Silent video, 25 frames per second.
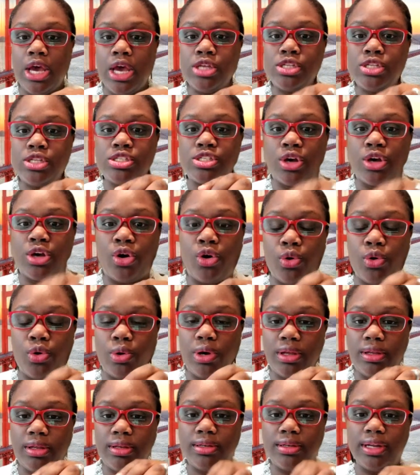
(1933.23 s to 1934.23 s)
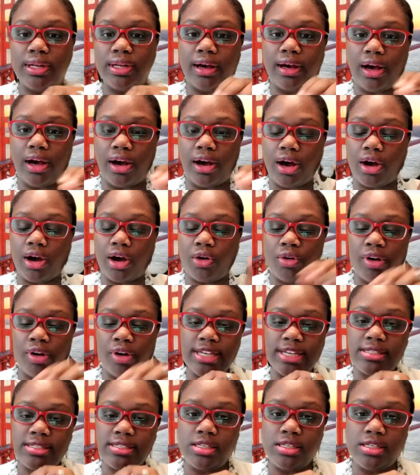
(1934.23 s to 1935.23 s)
So
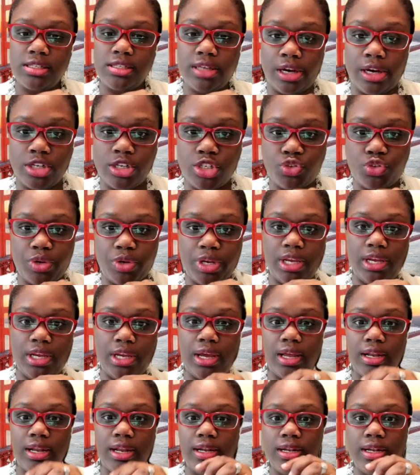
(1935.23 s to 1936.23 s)
across this country,